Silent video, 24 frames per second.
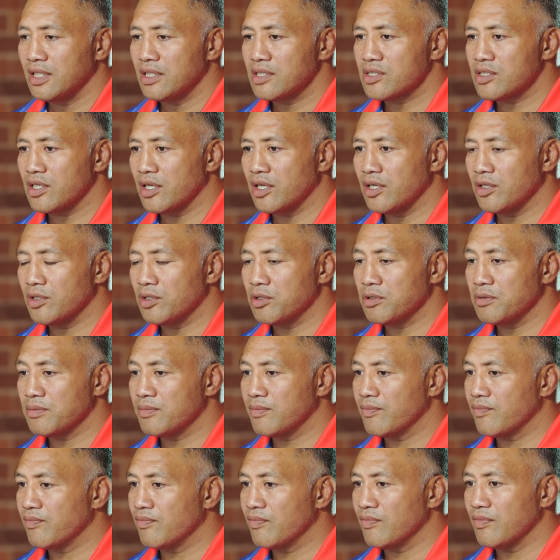
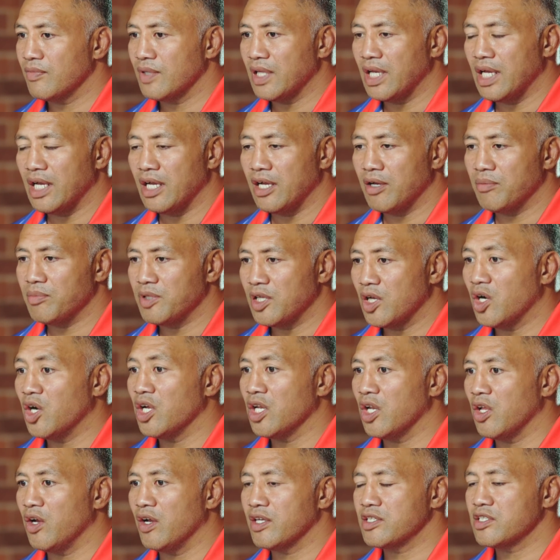So the
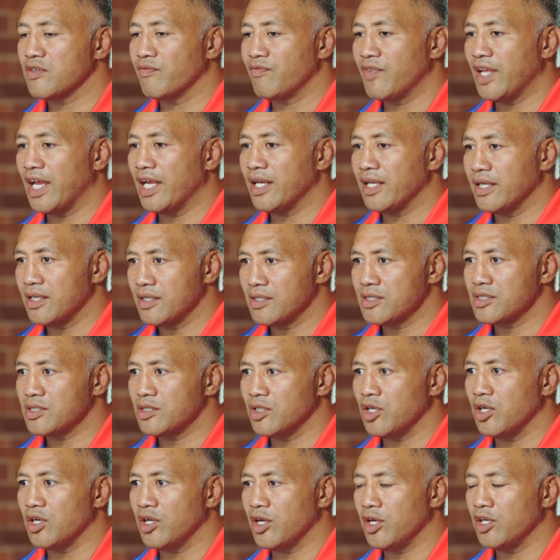highlight of that,
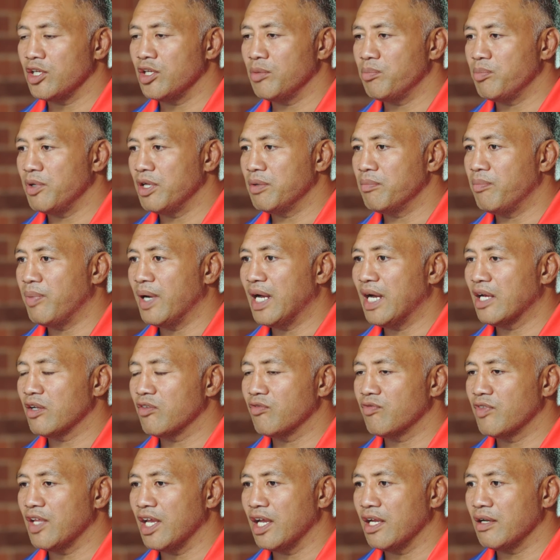it's not only been
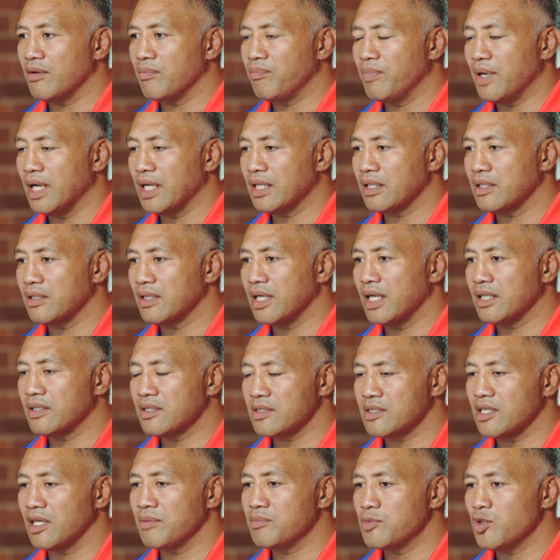part of that, but at
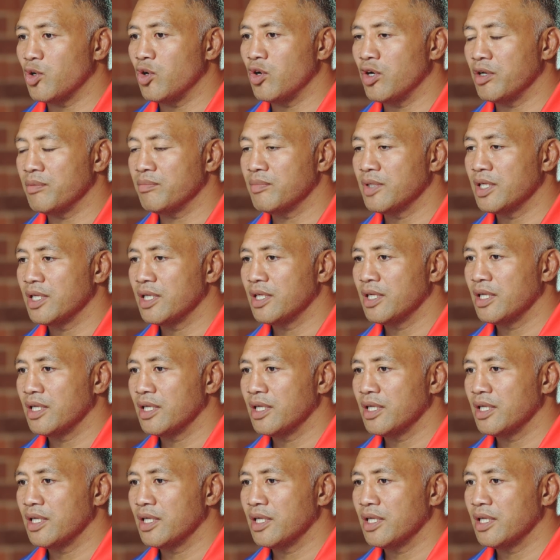the same time,